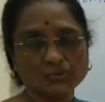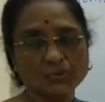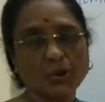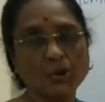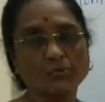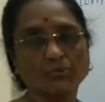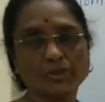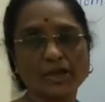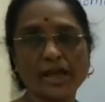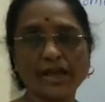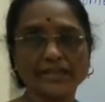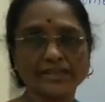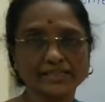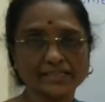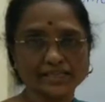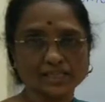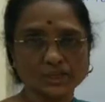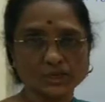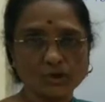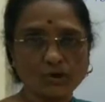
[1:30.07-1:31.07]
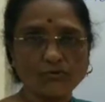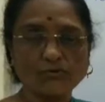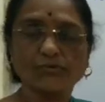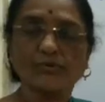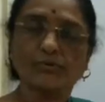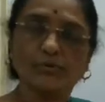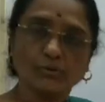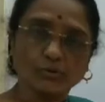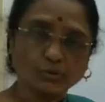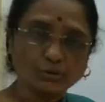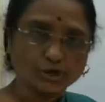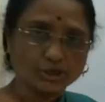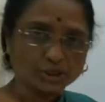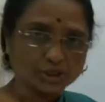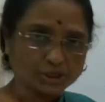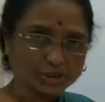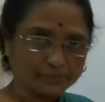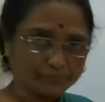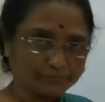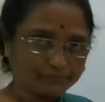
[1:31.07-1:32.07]
from the axis of
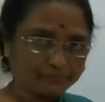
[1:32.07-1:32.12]
rotation.